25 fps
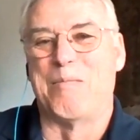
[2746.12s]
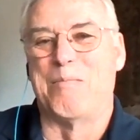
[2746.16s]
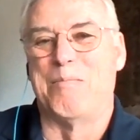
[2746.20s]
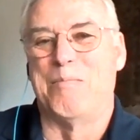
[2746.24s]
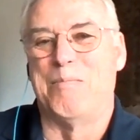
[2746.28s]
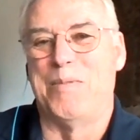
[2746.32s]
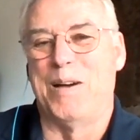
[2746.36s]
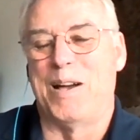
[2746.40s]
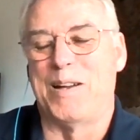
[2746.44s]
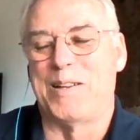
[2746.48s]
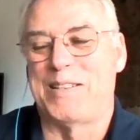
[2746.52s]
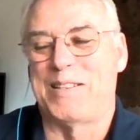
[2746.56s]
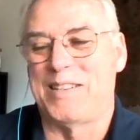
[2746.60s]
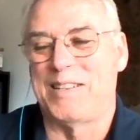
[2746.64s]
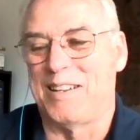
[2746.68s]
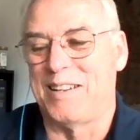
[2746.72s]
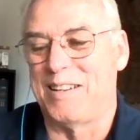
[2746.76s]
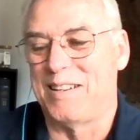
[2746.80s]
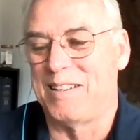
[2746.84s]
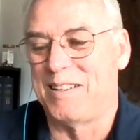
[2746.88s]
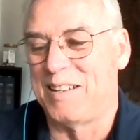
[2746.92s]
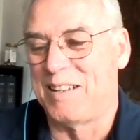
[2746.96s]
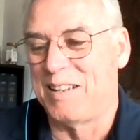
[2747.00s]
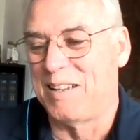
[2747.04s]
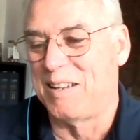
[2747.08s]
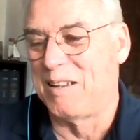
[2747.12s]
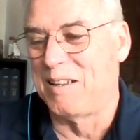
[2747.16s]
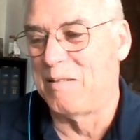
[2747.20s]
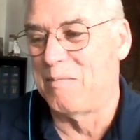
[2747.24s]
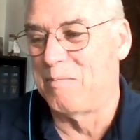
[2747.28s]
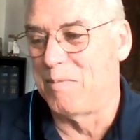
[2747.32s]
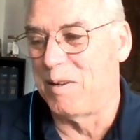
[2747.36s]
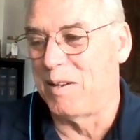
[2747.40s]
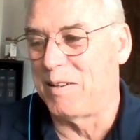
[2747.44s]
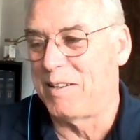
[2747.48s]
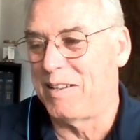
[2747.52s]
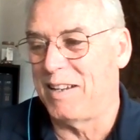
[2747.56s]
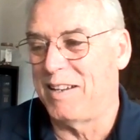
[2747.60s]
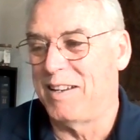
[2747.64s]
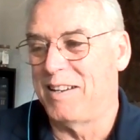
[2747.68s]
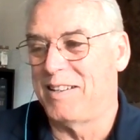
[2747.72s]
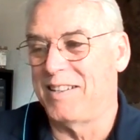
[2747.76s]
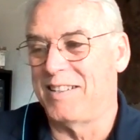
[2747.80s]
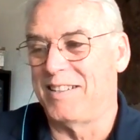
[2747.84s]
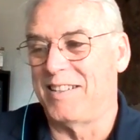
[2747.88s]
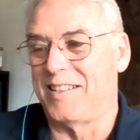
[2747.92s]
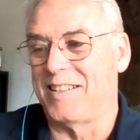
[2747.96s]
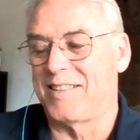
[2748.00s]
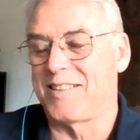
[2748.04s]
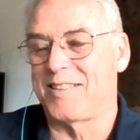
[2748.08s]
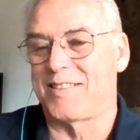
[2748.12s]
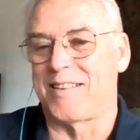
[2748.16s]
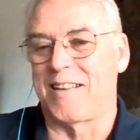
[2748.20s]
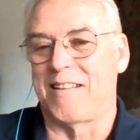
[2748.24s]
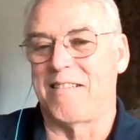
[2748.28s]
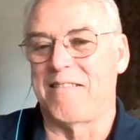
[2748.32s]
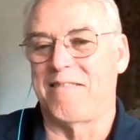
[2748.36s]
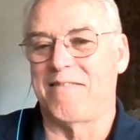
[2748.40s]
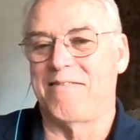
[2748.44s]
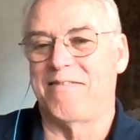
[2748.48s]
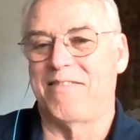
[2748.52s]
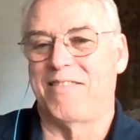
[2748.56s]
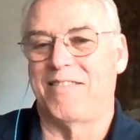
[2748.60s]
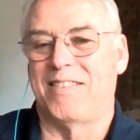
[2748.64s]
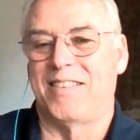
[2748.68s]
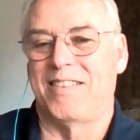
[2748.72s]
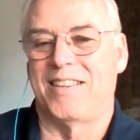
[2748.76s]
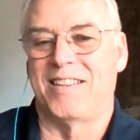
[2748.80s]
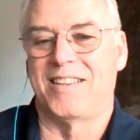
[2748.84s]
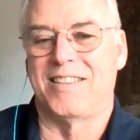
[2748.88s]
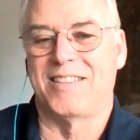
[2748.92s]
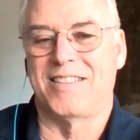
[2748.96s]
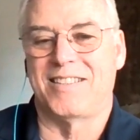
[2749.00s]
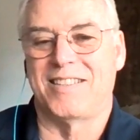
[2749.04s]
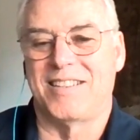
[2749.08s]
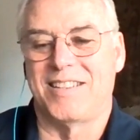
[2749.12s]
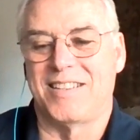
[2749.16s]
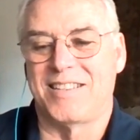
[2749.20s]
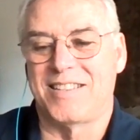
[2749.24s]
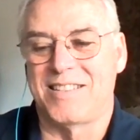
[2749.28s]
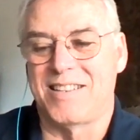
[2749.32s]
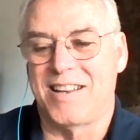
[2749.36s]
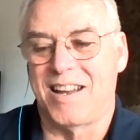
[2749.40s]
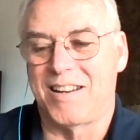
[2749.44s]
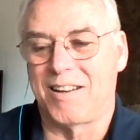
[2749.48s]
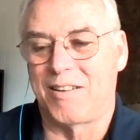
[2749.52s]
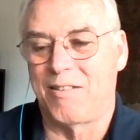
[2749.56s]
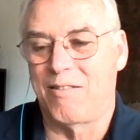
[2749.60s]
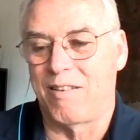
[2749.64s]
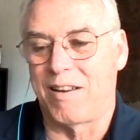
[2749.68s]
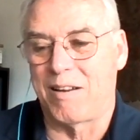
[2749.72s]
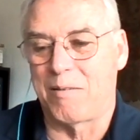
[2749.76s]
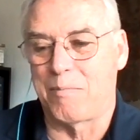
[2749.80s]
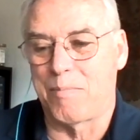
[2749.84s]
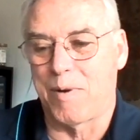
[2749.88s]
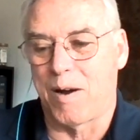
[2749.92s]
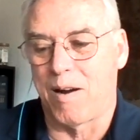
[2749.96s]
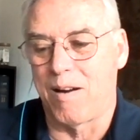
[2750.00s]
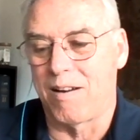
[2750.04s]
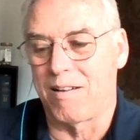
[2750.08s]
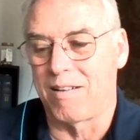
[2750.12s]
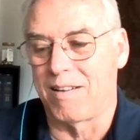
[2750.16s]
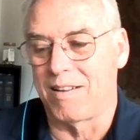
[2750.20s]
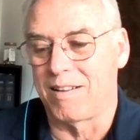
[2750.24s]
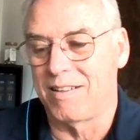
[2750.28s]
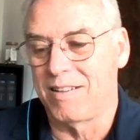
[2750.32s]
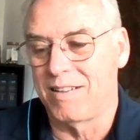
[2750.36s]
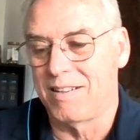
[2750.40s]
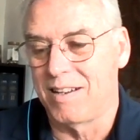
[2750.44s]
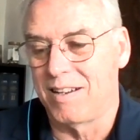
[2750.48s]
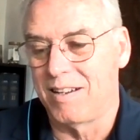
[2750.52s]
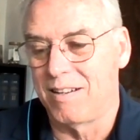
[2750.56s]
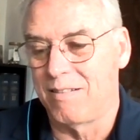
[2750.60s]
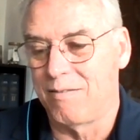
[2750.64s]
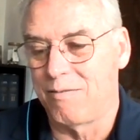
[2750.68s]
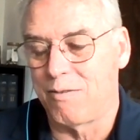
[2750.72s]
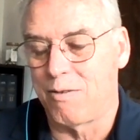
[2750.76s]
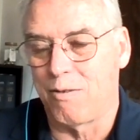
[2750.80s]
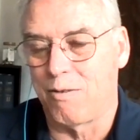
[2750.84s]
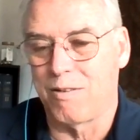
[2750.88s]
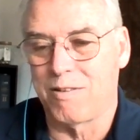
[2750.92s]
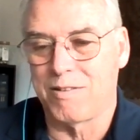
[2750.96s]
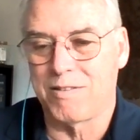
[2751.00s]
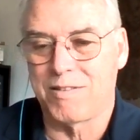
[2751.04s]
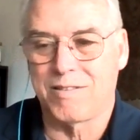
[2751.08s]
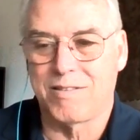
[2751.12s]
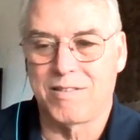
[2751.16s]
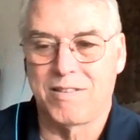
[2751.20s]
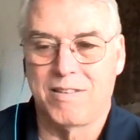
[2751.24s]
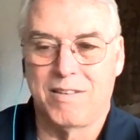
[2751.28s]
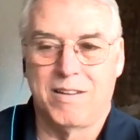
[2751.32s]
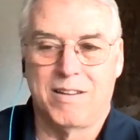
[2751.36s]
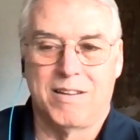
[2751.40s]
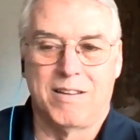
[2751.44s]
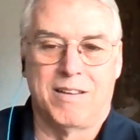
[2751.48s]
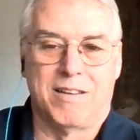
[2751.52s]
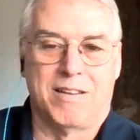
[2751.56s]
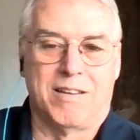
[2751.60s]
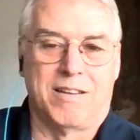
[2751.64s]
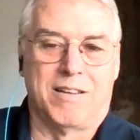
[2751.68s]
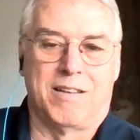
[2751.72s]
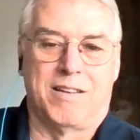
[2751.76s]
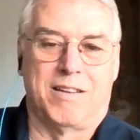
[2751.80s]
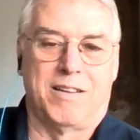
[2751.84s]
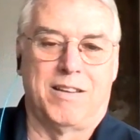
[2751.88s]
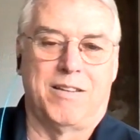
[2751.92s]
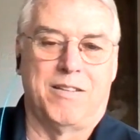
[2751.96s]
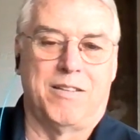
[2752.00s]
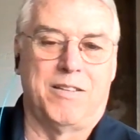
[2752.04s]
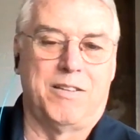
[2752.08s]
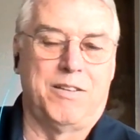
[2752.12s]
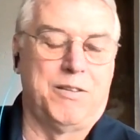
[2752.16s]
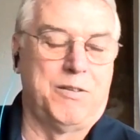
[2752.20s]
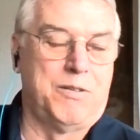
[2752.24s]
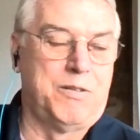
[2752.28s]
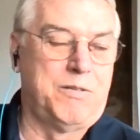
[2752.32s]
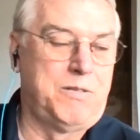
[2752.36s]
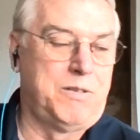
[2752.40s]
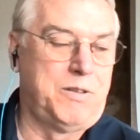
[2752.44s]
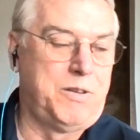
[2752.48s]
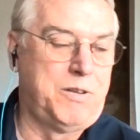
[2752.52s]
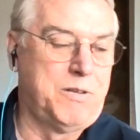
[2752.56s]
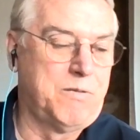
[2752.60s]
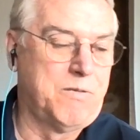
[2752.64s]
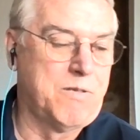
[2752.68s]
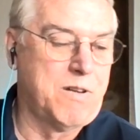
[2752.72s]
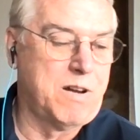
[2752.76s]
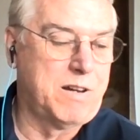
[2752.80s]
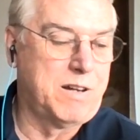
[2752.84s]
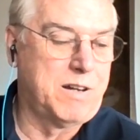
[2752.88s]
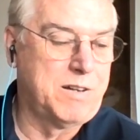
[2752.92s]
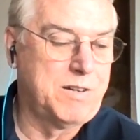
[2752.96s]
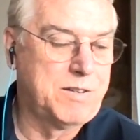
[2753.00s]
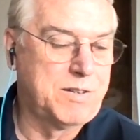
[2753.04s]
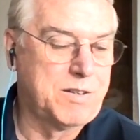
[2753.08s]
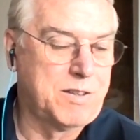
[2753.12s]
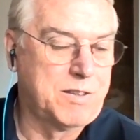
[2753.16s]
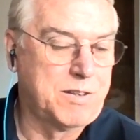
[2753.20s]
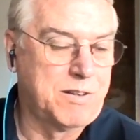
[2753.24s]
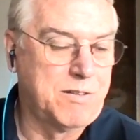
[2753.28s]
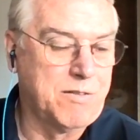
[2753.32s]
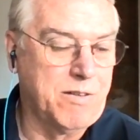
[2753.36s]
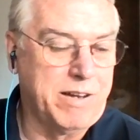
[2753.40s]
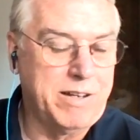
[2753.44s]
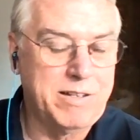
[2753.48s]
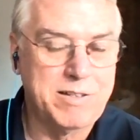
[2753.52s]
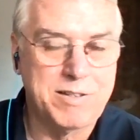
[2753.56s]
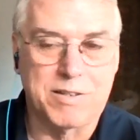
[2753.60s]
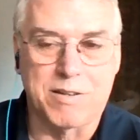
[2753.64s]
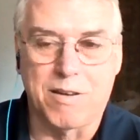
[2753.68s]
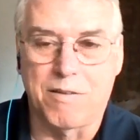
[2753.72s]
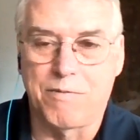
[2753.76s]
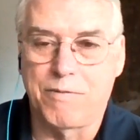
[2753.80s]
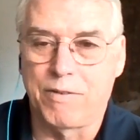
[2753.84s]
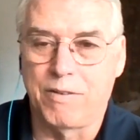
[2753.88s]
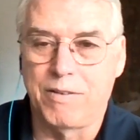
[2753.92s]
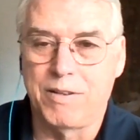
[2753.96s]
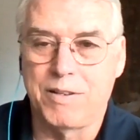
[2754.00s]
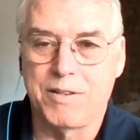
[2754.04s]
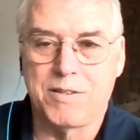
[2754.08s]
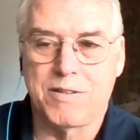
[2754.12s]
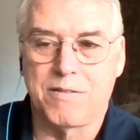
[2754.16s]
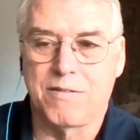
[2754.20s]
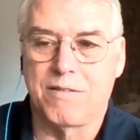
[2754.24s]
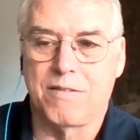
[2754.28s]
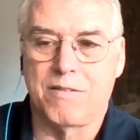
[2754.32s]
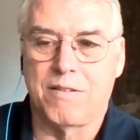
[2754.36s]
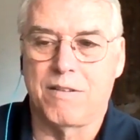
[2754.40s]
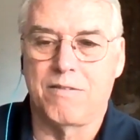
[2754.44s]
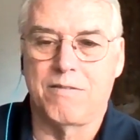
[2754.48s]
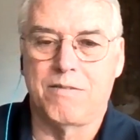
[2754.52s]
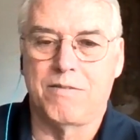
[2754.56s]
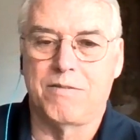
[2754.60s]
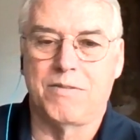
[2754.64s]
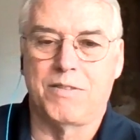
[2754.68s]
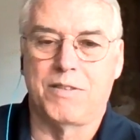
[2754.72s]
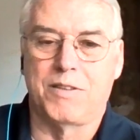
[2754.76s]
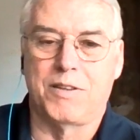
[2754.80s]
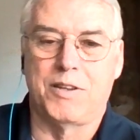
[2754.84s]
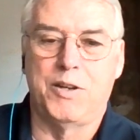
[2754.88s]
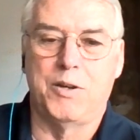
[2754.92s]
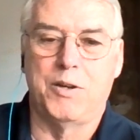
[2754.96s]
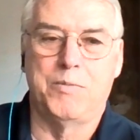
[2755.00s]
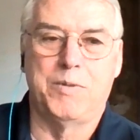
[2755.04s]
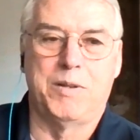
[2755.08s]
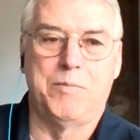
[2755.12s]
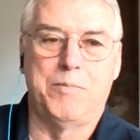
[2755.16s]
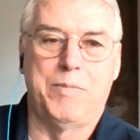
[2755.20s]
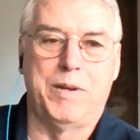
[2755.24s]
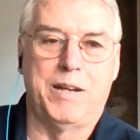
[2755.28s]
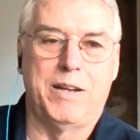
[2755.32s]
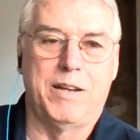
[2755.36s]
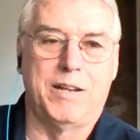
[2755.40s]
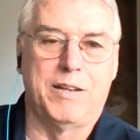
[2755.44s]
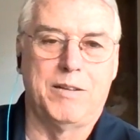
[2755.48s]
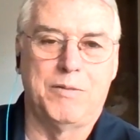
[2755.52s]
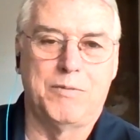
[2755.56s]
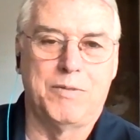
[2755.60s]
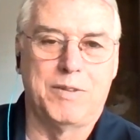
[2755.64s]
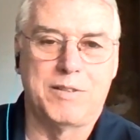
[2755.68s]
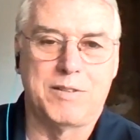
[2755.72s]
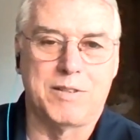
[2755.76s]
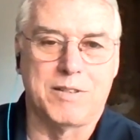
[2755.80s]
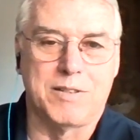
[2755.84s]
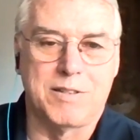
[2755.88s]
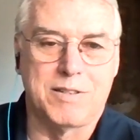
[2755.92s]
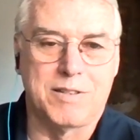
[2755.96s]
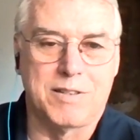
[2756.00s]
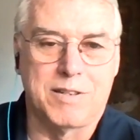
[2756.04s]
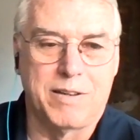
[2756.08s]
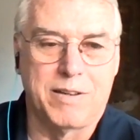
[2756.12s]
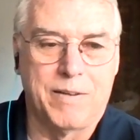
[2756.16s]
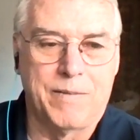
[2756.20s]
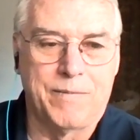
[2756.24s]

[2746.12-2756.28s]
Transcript: but it in itself is not a great bargain. And of course, you run into the great sufferings of the human being, which is